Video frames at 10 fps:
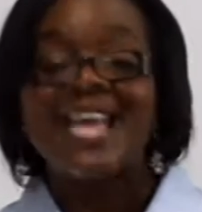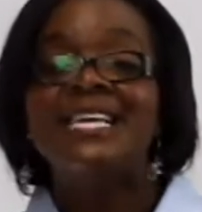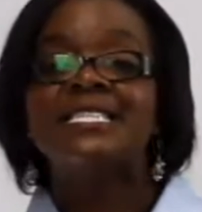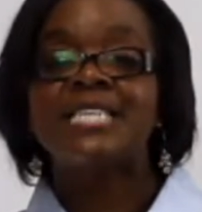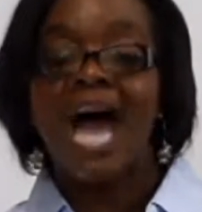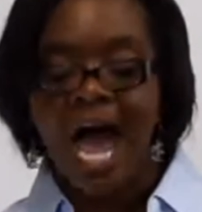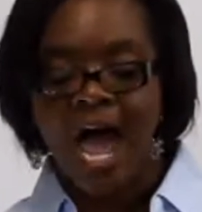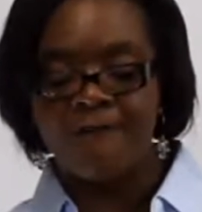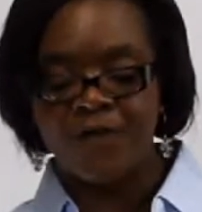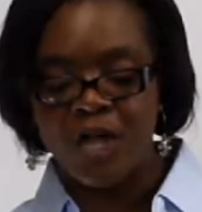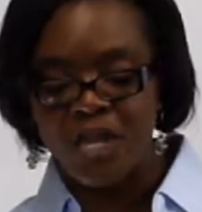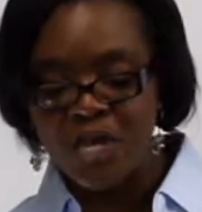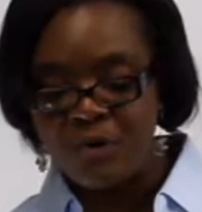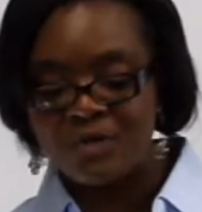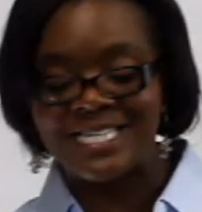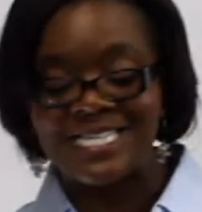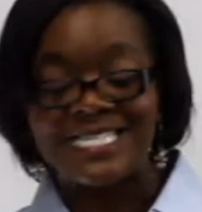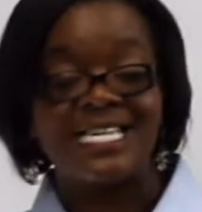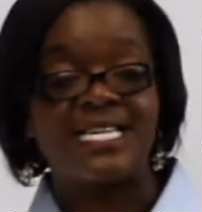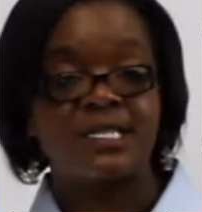It's time for you to
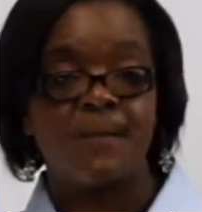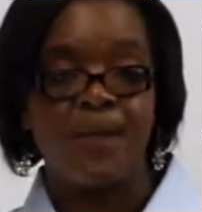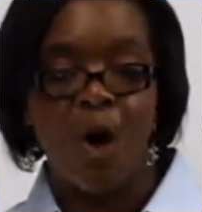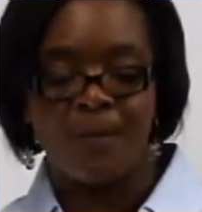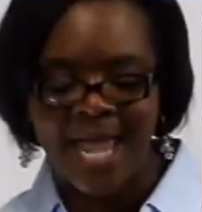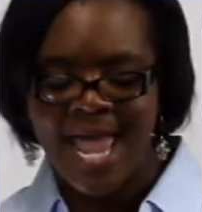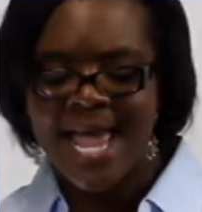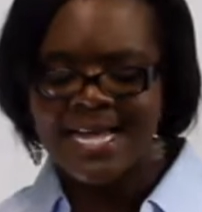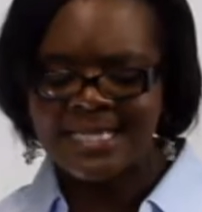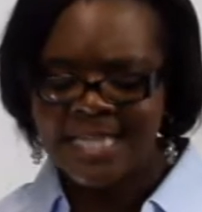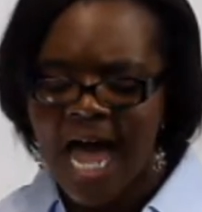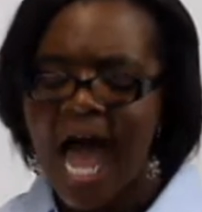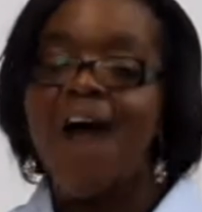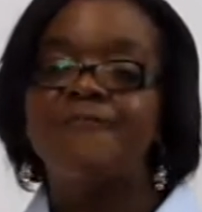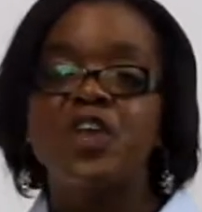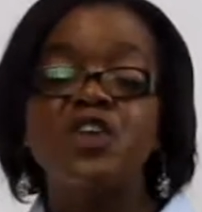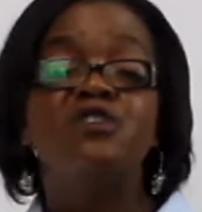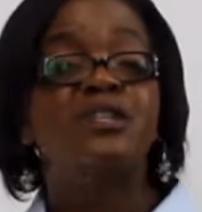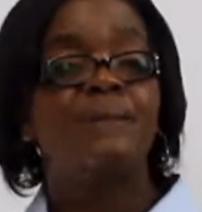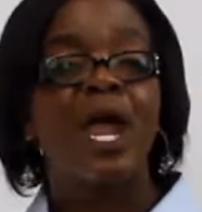seize the moment. It's time for
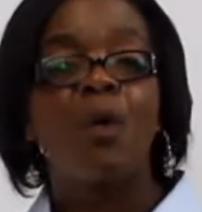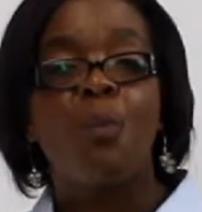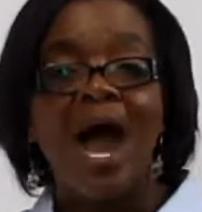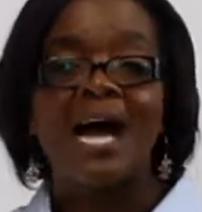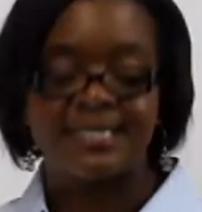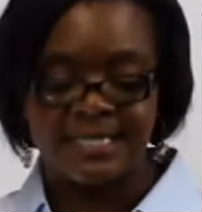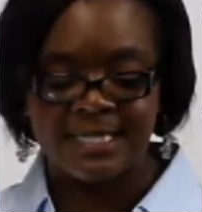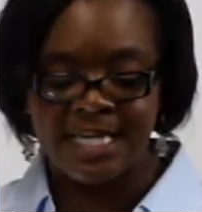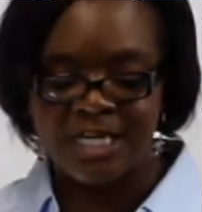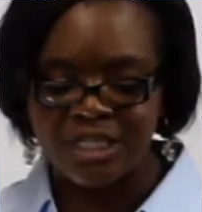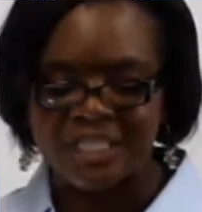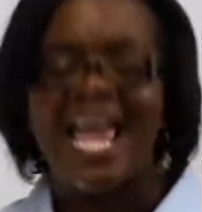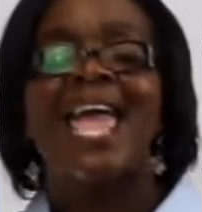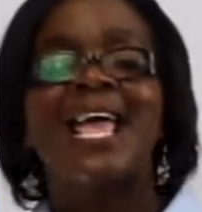you to make wise decisions.